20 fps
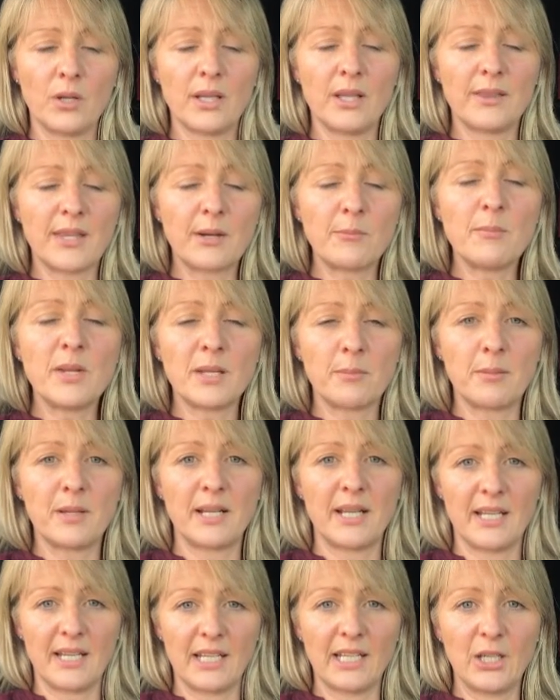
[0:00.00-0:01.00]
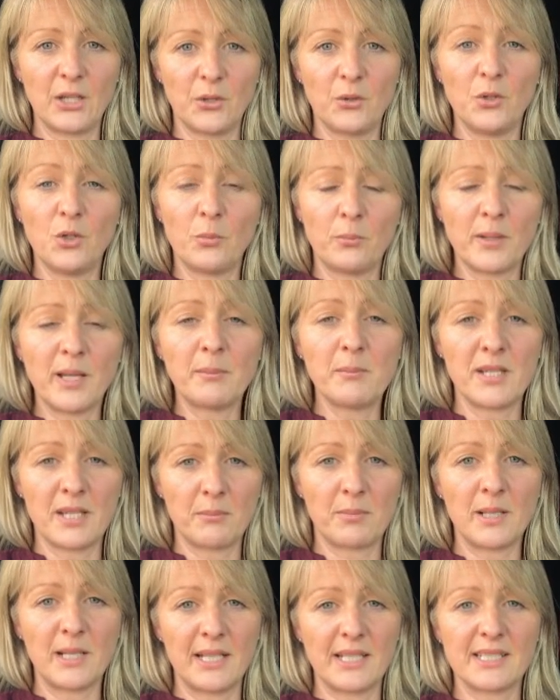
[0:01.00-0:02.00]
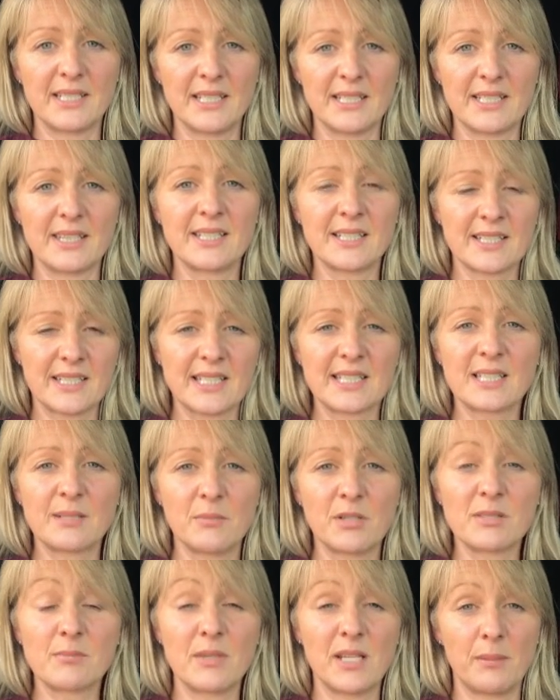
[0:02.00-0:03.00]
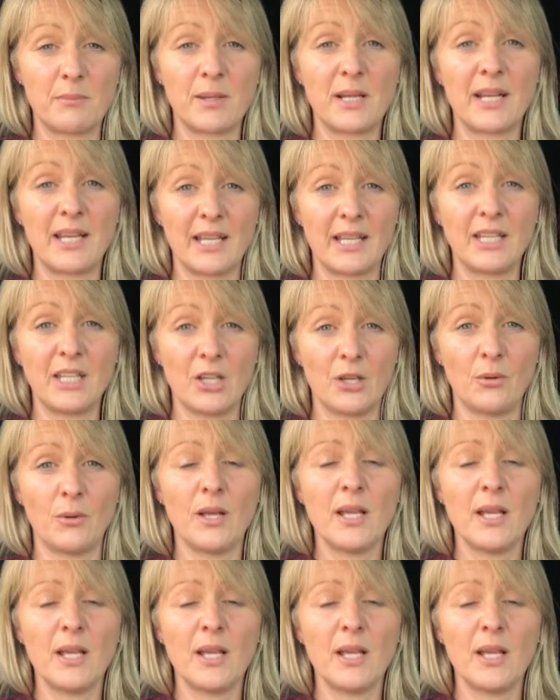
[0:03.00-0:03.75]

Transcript: They're manipulating you. You're being manipulated. The system is manipulating you.